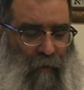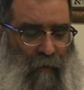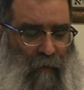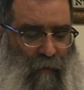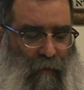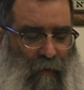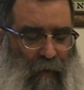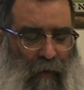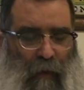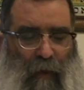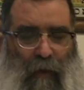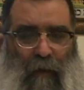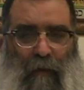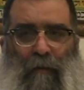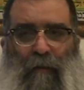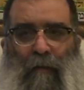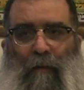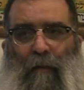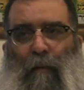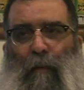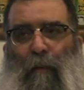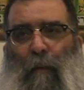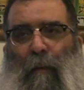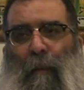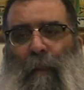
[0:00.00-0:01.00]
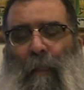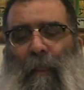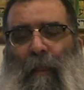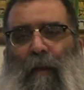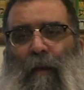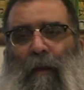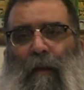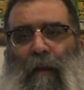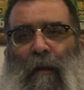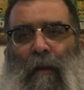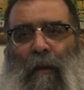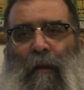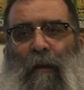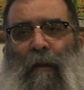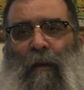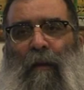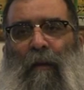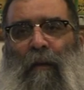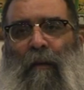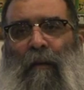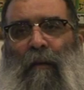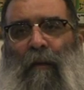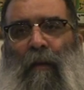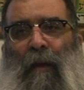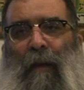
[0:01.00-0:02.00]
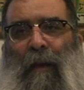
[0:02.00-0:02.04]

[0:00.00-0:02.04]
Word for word: that uh,